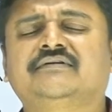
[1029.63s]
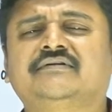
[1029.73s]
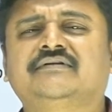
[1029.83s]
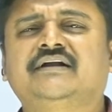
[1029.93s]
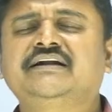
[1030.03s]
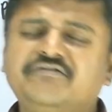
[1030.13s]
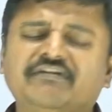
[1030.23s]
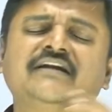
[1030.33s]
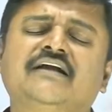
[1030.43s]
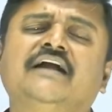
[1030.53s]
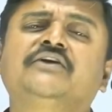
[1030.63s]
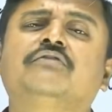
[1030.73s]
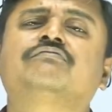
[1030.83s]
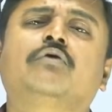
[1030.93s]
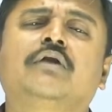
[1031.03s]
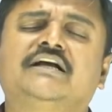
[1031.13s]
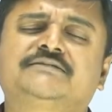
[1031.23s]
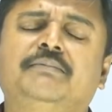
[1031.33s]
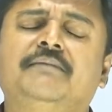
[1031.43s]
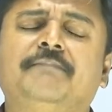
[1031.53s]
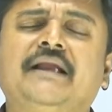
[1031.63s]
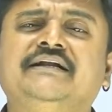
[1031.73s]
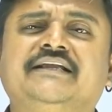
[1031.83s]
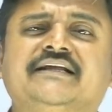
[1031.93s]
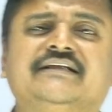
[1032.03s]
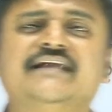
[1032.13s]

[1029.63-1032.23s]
a different kind of collage painting, that